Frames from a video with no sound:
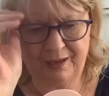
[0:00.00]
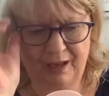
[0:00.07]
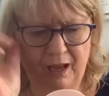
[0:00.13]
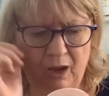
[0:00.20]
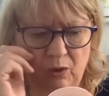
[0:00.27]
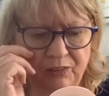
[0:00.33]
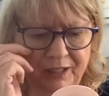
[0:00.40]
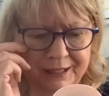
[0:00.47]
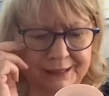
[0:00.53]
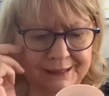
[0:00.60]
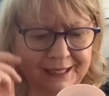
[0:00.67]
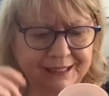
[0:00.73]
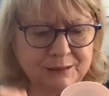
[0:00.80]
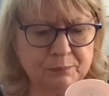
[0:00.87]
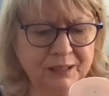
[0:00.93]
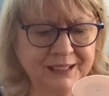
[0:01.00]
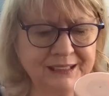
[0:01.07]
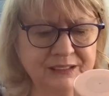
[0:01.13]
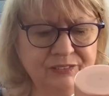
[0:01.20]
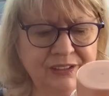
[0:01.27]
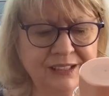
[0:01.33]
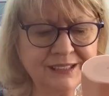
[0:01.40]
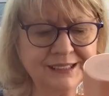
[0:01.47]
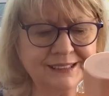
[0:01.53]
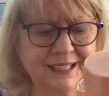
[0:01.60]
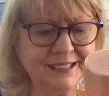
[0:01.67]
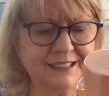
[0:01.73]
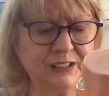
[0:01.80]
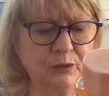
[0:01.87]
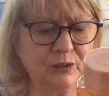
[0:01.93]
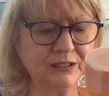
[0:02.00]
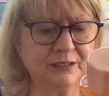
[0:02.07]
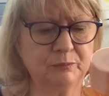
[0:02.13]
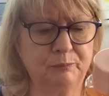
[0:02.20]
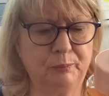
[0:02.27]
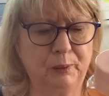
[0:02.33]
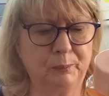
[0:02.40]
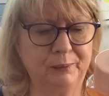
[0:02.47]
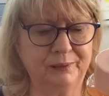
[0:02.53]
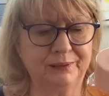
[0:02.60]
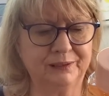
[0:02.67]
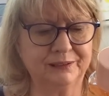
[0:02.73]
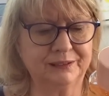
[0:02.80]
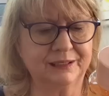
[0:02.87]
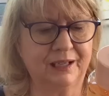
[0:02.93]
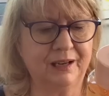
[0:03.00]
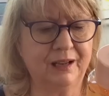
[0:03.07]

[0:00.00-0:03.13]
oh, this says blissful and sensuous bubbles